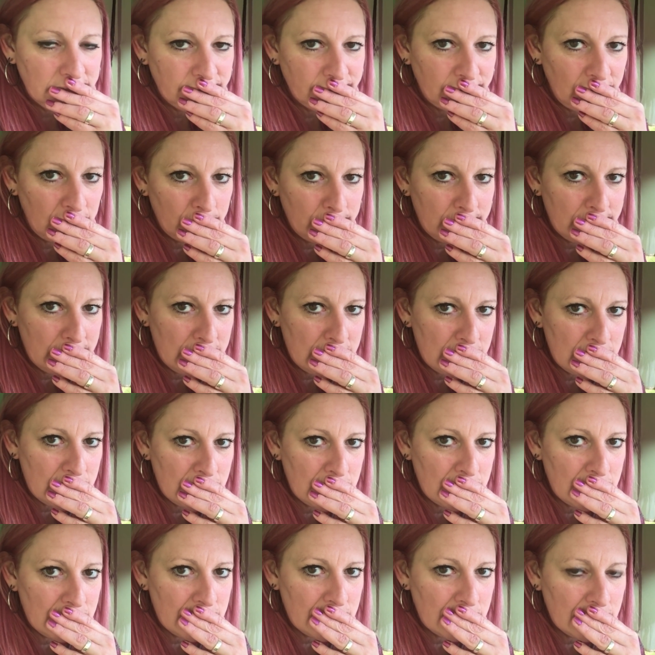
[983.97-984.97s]
followers.
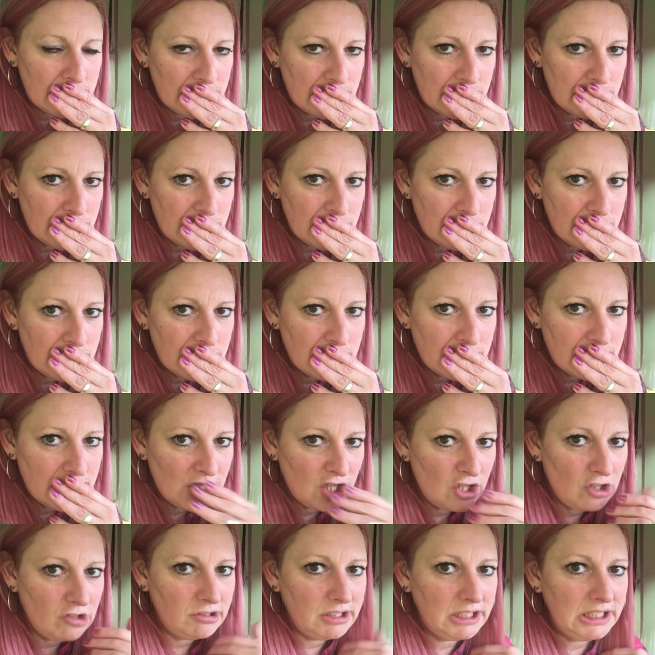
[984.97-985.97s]

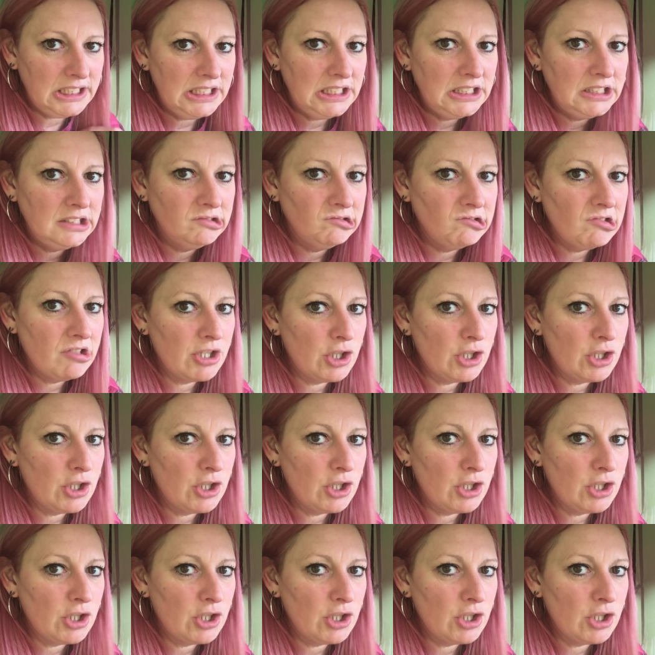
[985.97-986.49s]
Sorry.